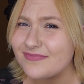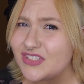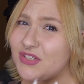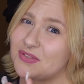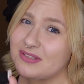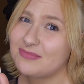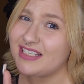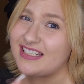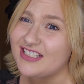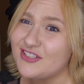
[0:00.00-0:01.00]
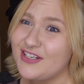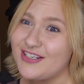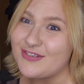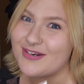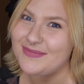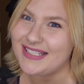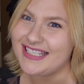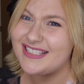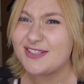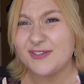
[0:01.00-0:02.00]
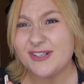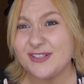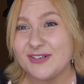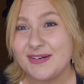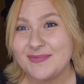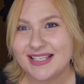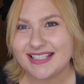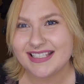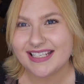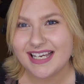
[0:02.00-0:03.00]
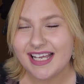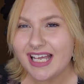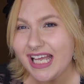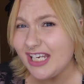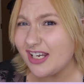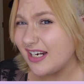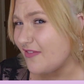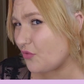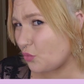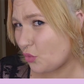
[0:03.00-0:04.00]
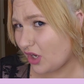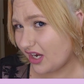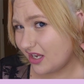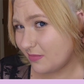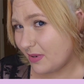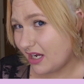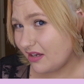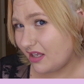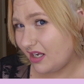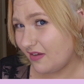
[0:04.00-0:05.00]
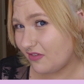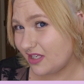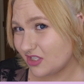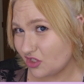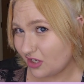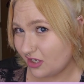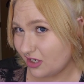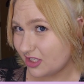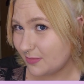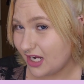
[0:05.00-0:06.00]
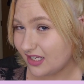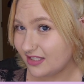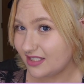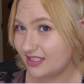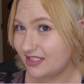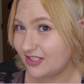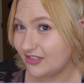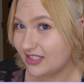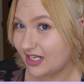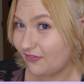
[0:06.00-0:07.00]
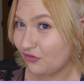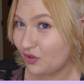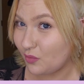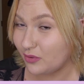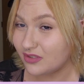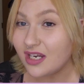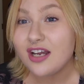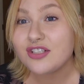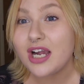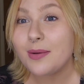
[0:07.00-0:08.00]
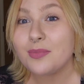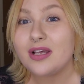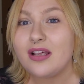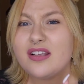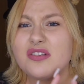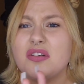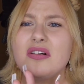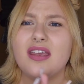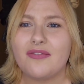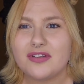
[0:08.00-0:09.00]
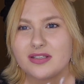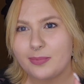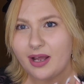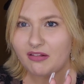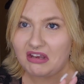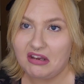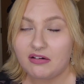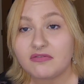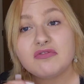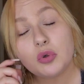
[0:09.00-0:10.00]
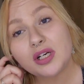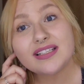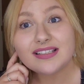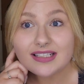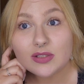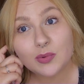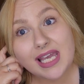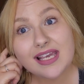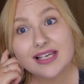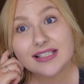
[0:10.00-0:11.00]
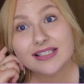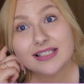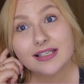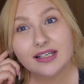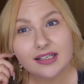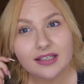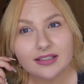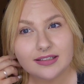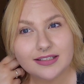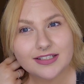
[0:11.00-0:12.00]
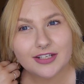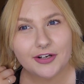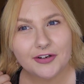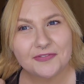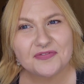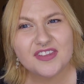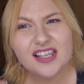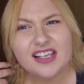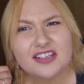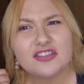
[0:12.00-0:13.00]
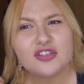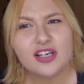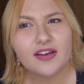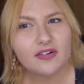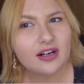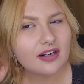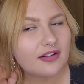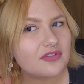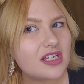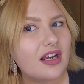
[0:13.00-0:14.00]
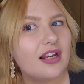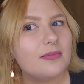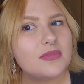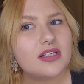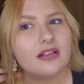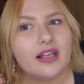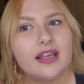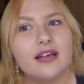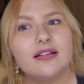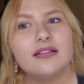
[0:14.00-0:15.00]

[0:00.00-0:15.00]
do some conditioning treatments, oil treatments, and not even worry about any of these darker spots until it's time for a root touch-up. So it'll give us about like 4 to 6 weeks. So, and that should give it enough time to like